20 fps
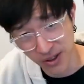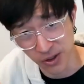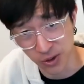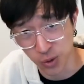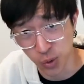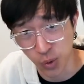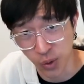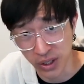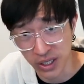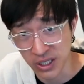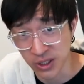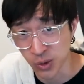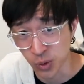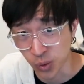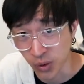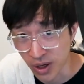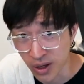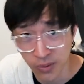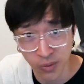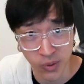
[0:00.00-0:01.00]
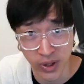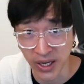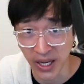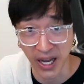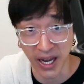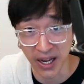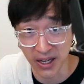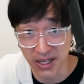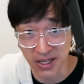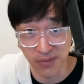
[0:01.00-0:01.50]
or 2012 when
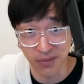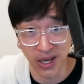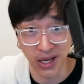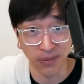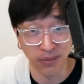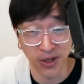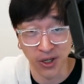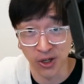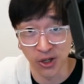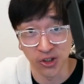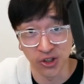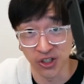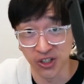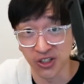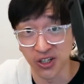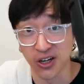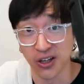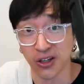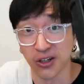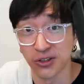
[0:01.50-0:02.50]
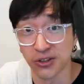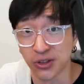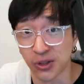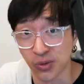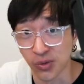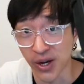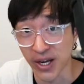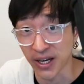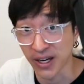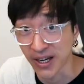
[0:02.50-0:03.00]
Andy paid me $100
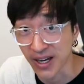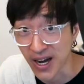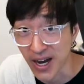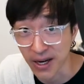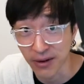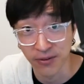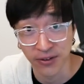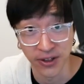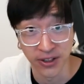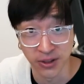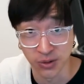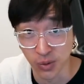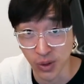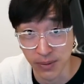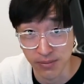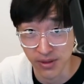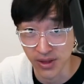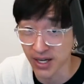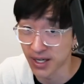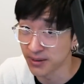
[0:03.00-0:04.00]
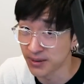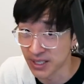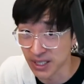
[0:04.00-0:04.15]
to write guide for his website,